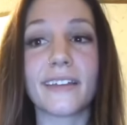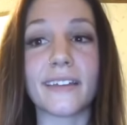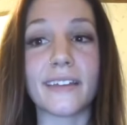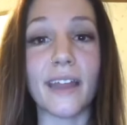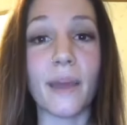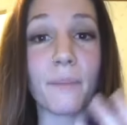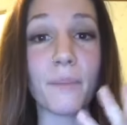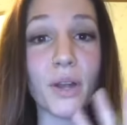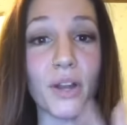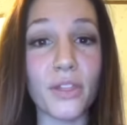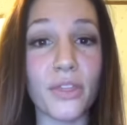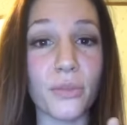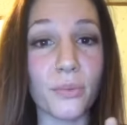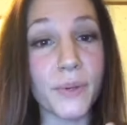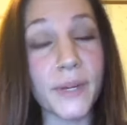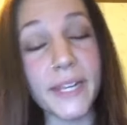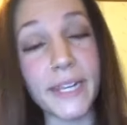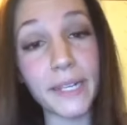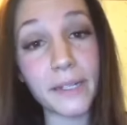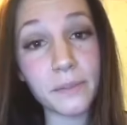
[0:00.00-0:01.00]
Number
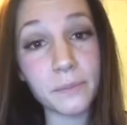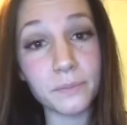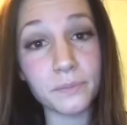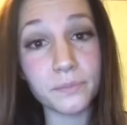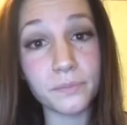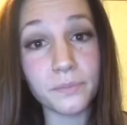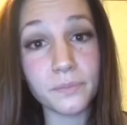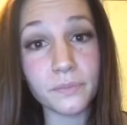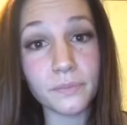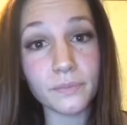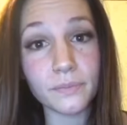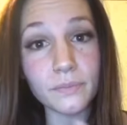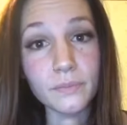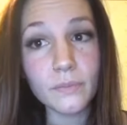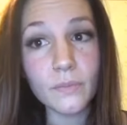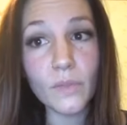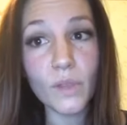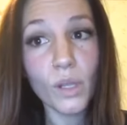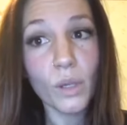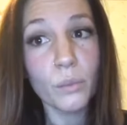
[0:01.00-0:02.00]
three,
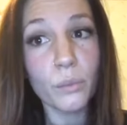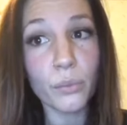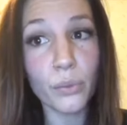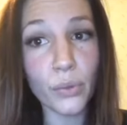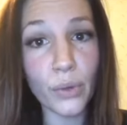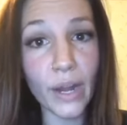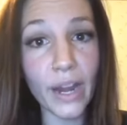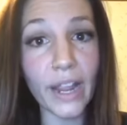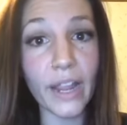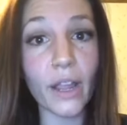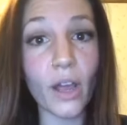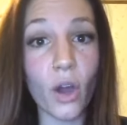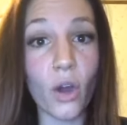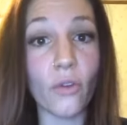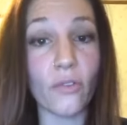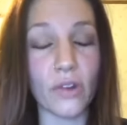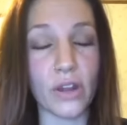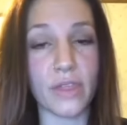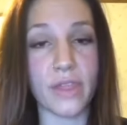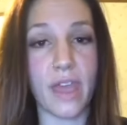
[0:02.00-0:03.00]
pray
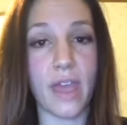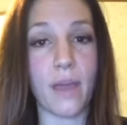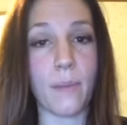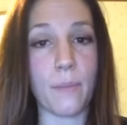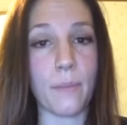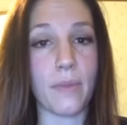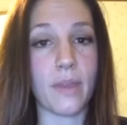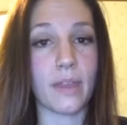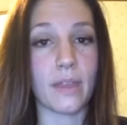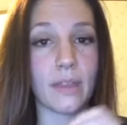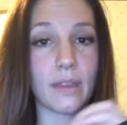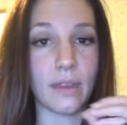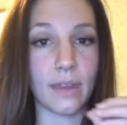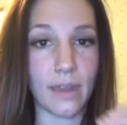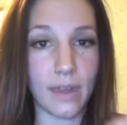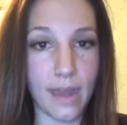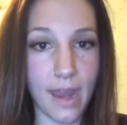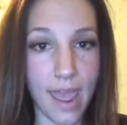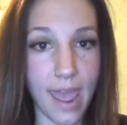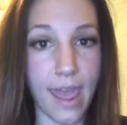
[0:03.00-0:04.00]
over them
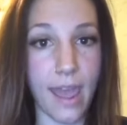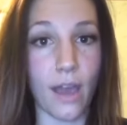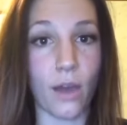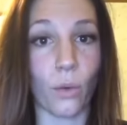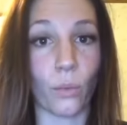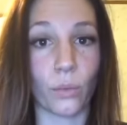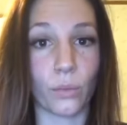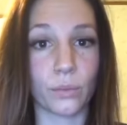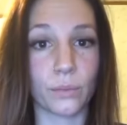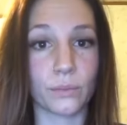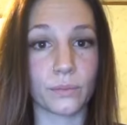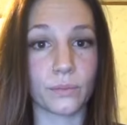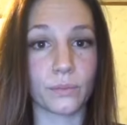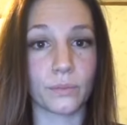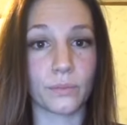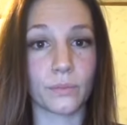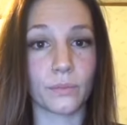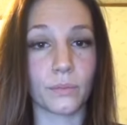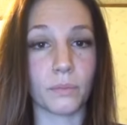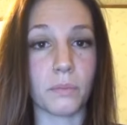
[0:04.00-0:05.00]
now.
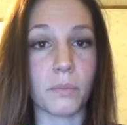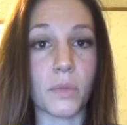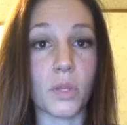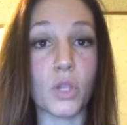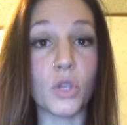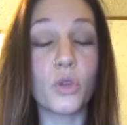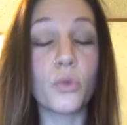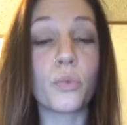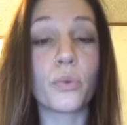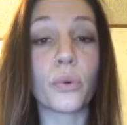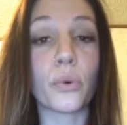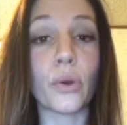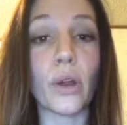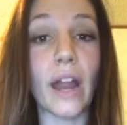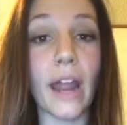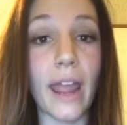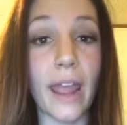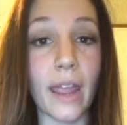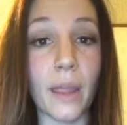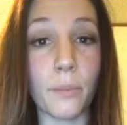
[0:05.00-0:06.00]
You
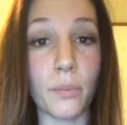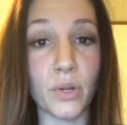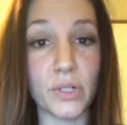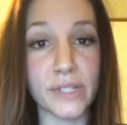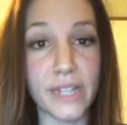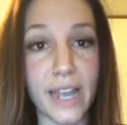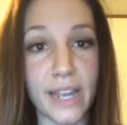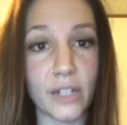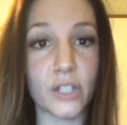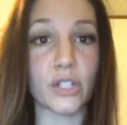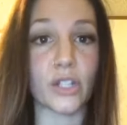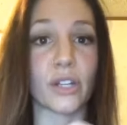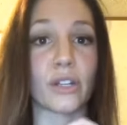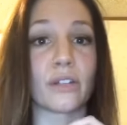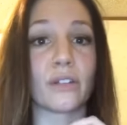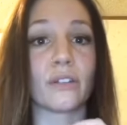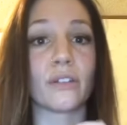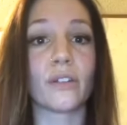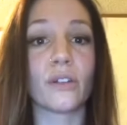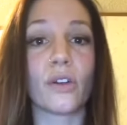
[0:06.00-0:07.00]
pray
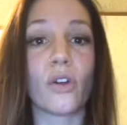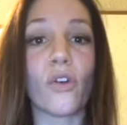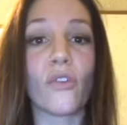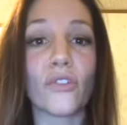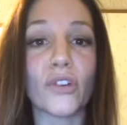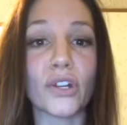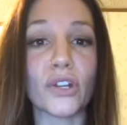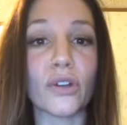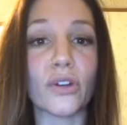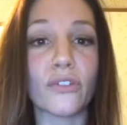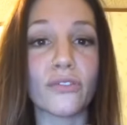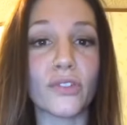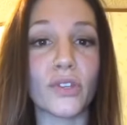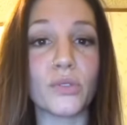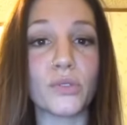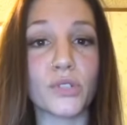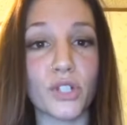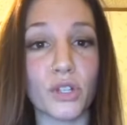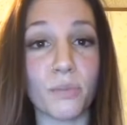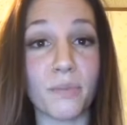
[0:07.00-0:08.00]
protection over your
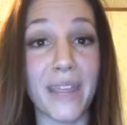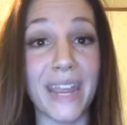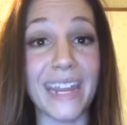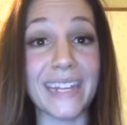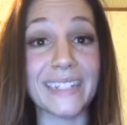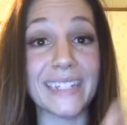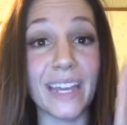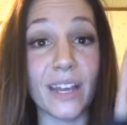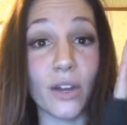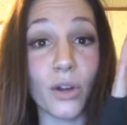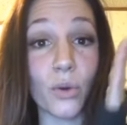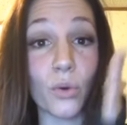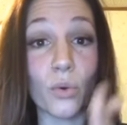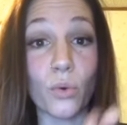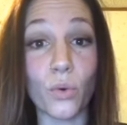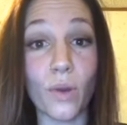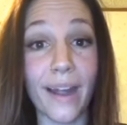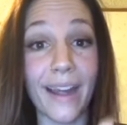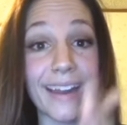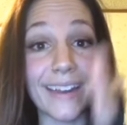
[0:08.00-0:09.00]
future mate
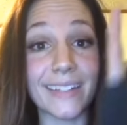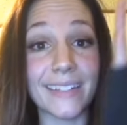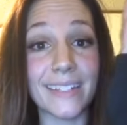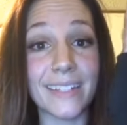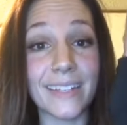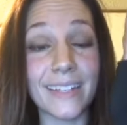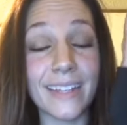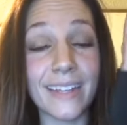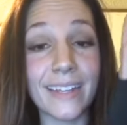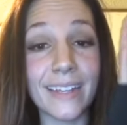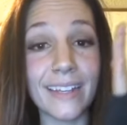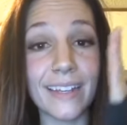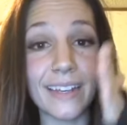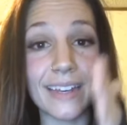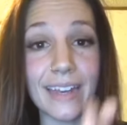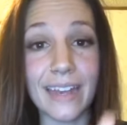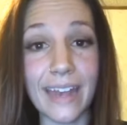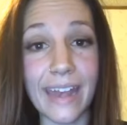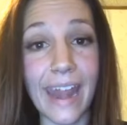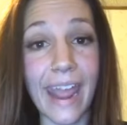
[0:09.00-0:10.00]
right
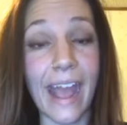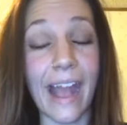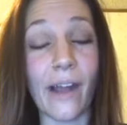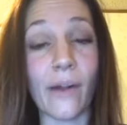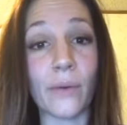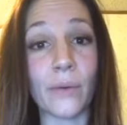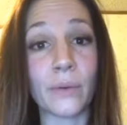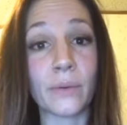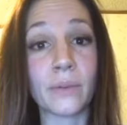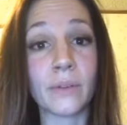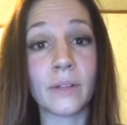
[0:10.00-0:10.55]
now